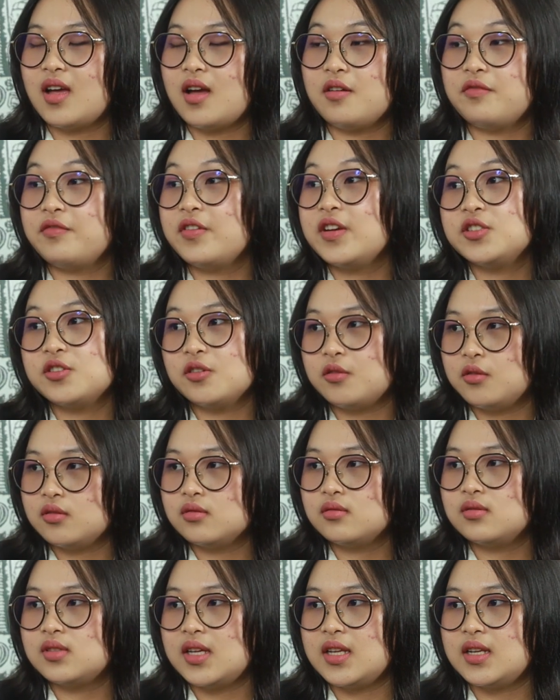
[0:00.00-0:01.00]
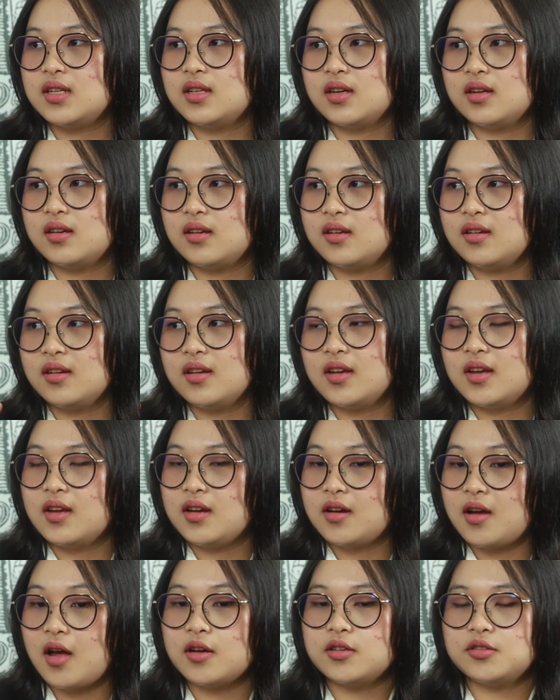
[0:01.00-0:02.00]
officials in the
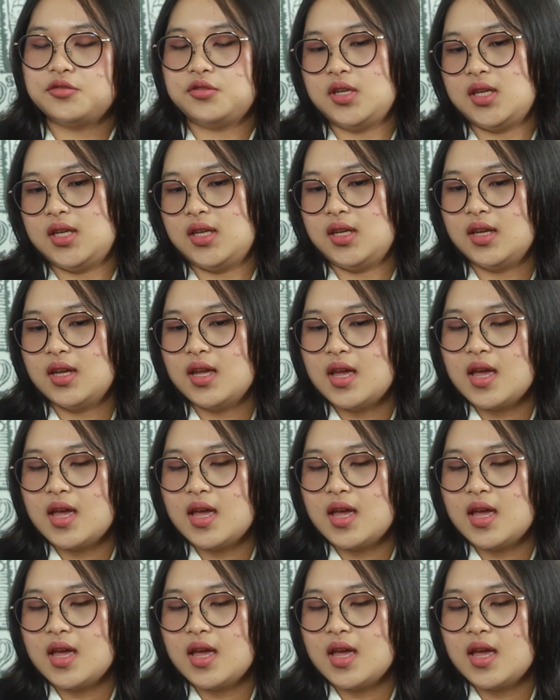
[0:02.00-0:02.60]
country.